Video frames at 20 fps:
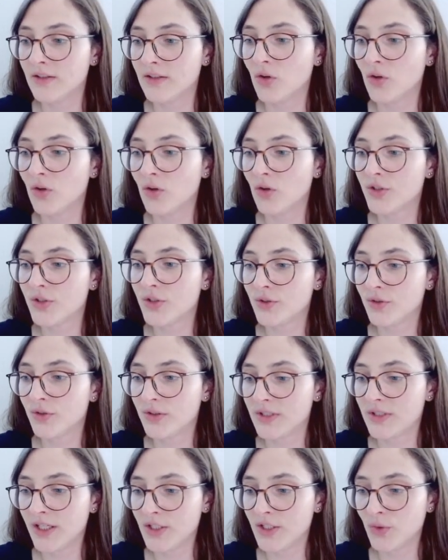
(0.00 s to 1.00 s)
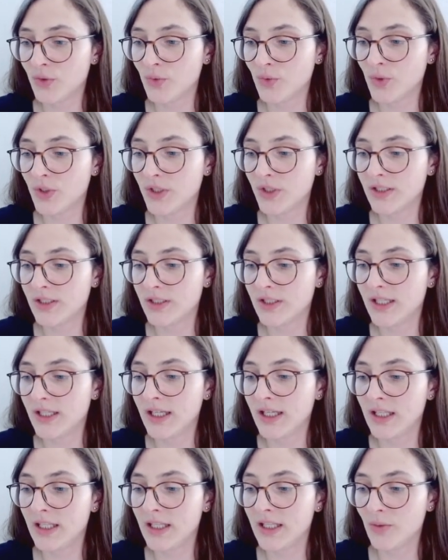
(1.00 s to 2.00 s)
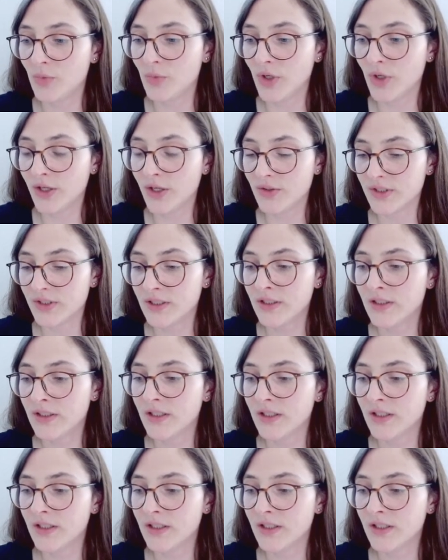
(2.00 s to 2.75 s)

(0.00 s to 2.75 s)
also to session 1 in the browser,